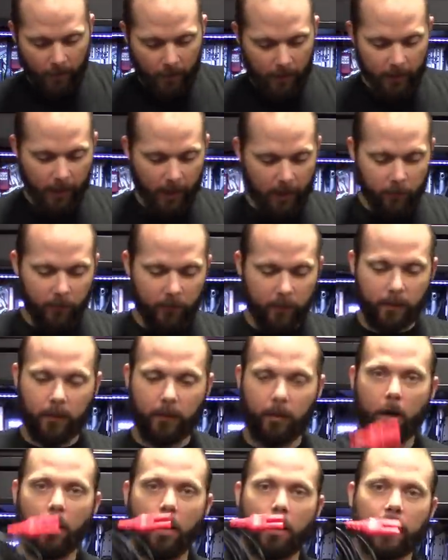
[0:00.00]
Came with the
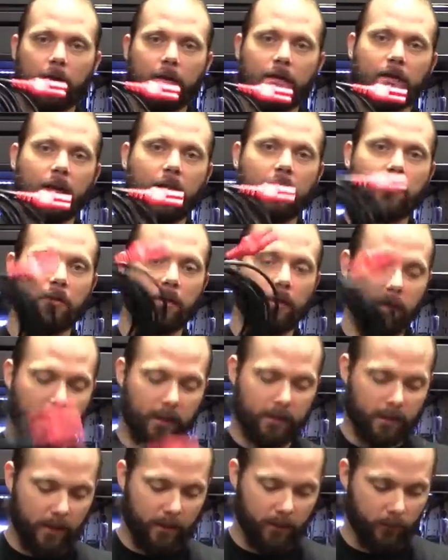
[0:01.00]
long extension
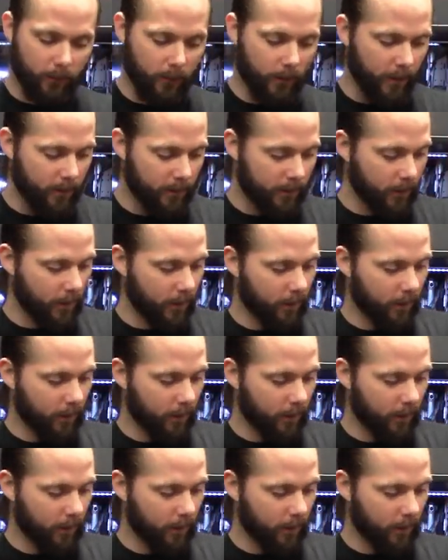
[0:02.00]
accessories,